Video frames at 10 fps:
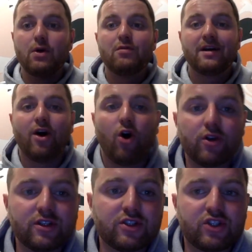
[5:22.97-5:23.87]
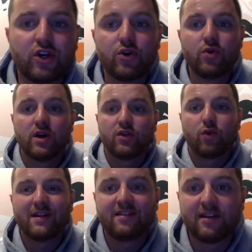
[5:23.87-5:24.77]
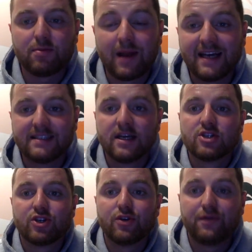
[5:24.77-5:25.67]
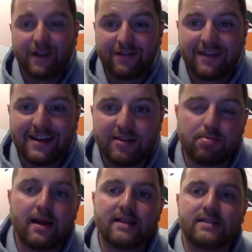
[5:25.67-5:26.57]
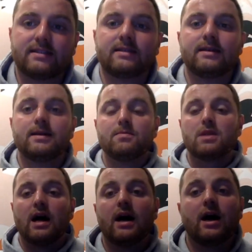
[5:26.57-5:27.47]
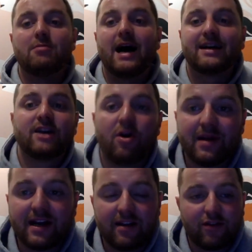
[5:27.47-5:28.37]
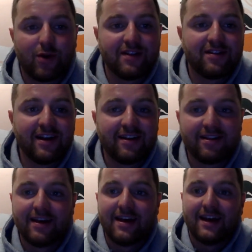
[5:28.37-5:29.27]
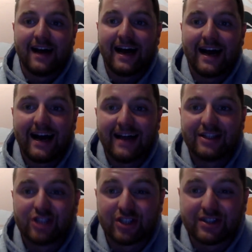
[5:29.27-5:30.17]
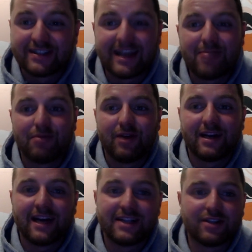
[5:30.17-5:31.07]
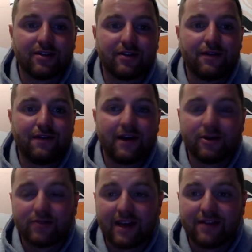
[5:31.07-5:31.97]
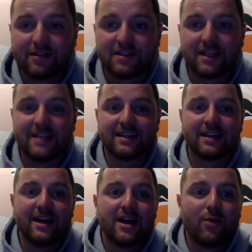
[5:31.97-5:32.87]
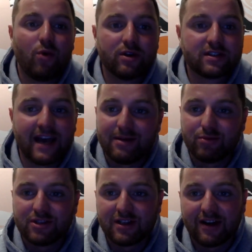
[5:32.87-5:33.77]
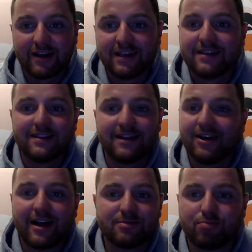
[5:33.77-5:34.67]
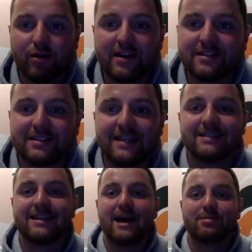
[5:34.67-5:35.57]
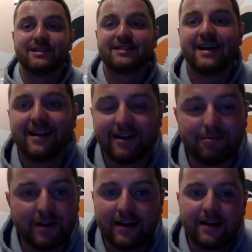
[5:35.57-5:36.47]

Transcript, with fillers: moving on to 20th place to 15th place, um, and coming in at 20th uh, and just escaping relegation on the final day of the season was Cambridge United. You know, that was brilliant scenes at the Abbey Stadium.